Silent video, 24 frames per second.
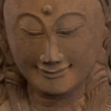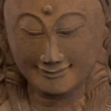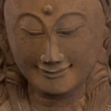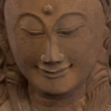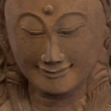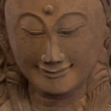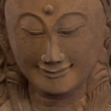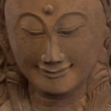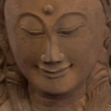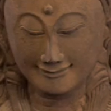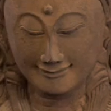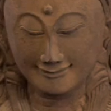
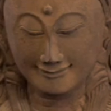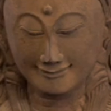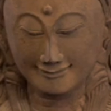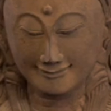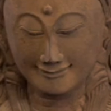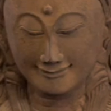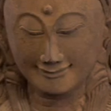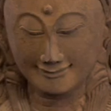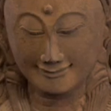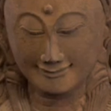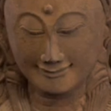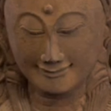
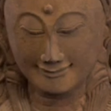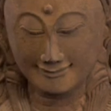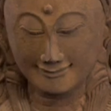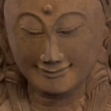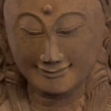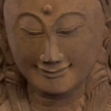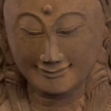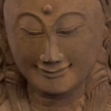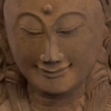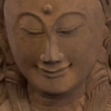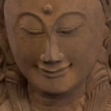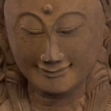
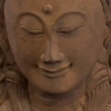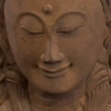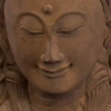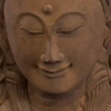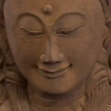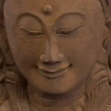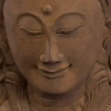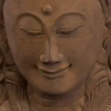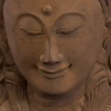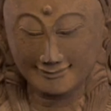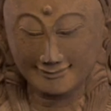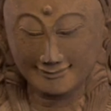
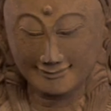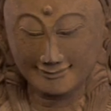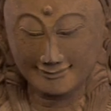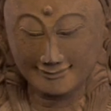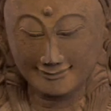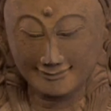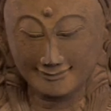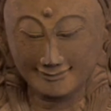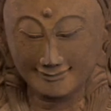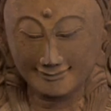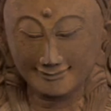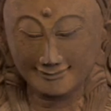
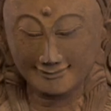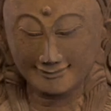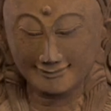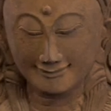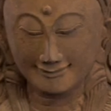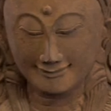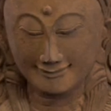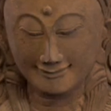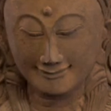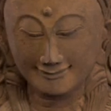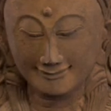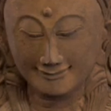
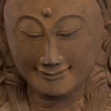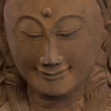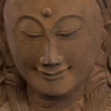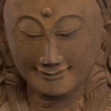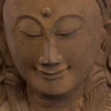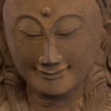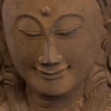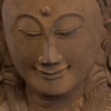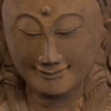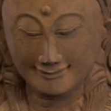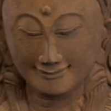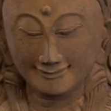
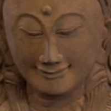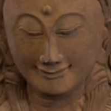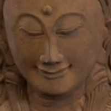No words are spoken by the person on screen.